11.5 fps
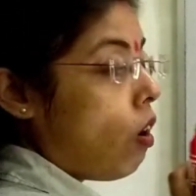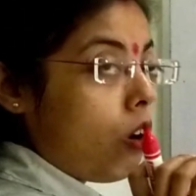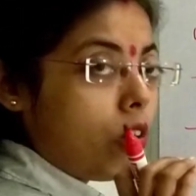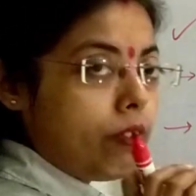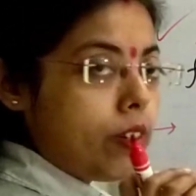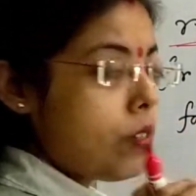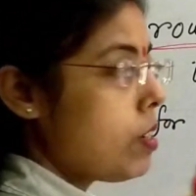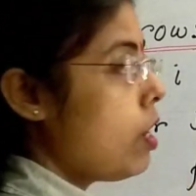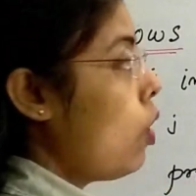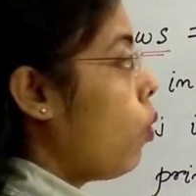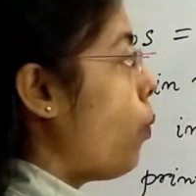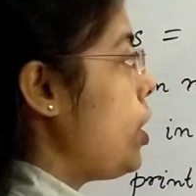Always
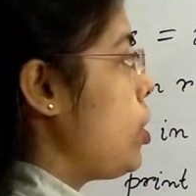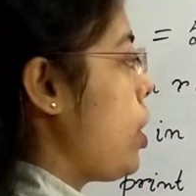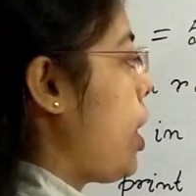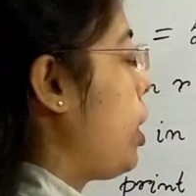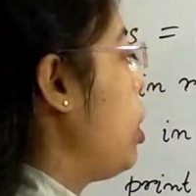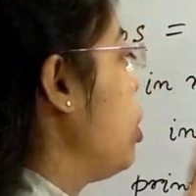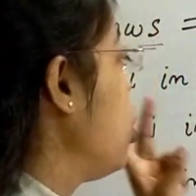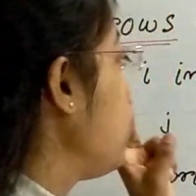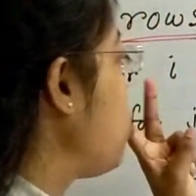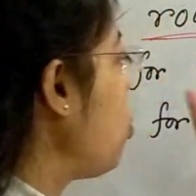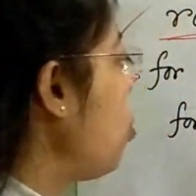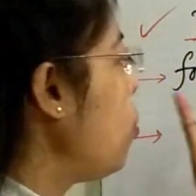we take
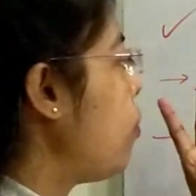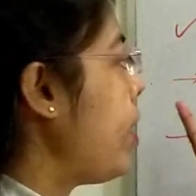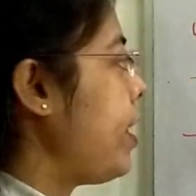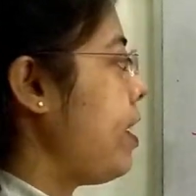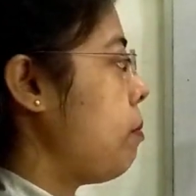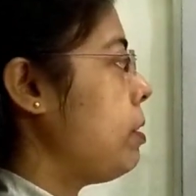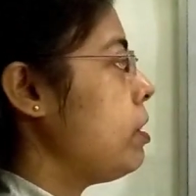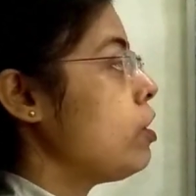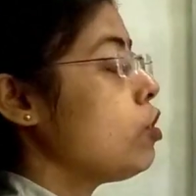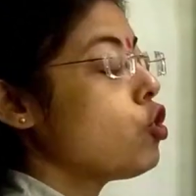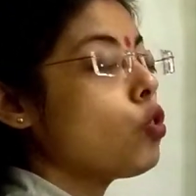two variables,